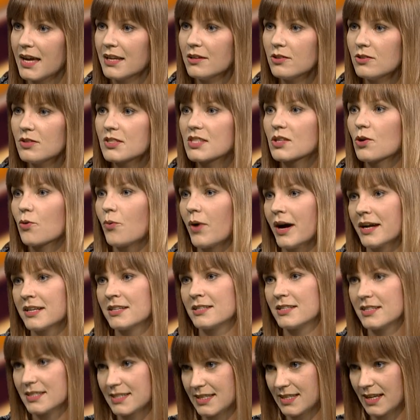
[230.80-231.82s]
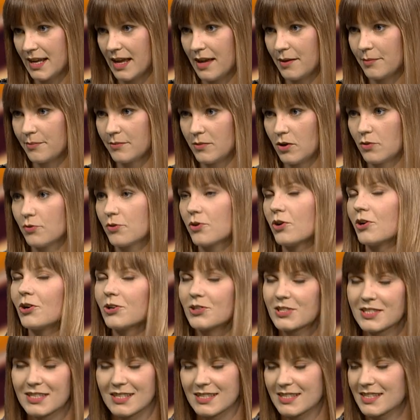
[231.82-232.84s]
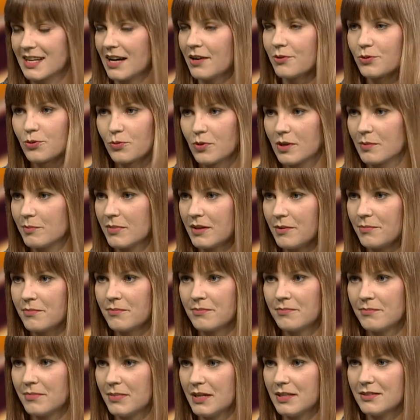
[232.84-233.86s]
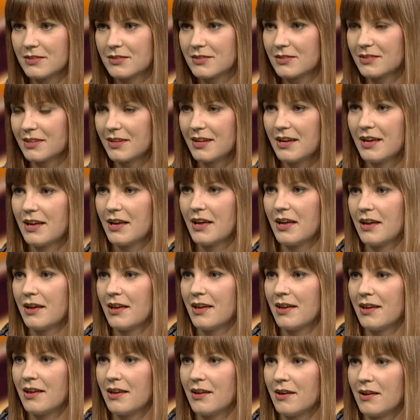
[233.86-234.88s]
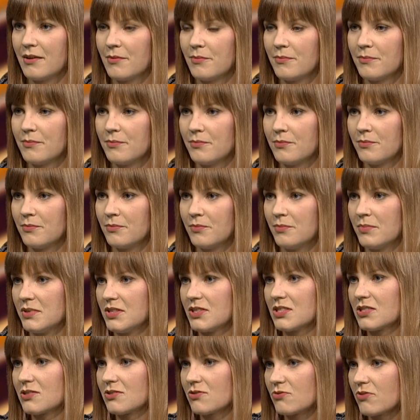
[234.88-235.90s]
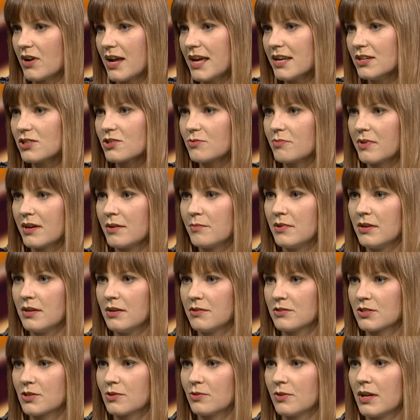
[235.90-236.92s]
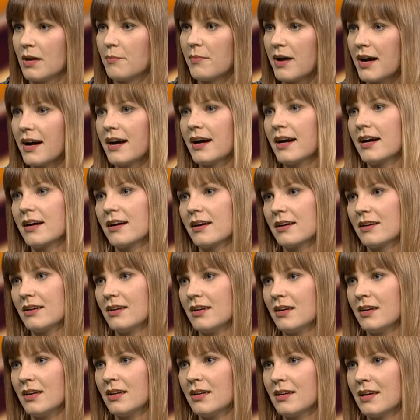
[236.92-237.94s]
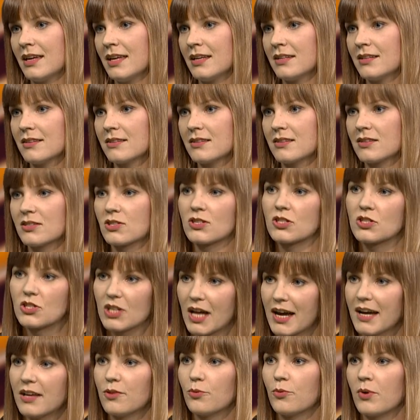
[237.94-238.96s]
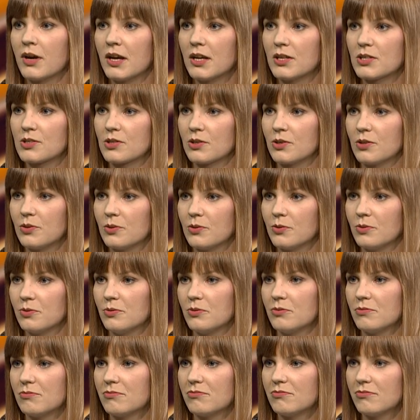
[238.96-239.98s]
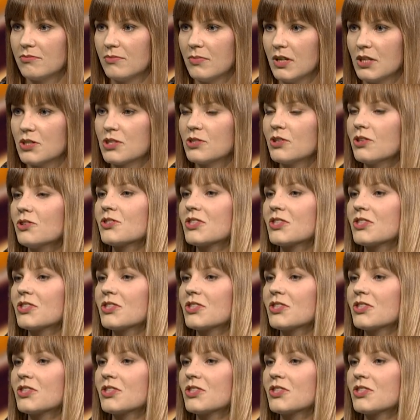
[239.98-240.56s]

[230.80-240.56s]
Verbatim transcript: piano is quite the same. Of course, the sound will be bit um, strange maybe. So Yamaha and Steinway, so mm, it's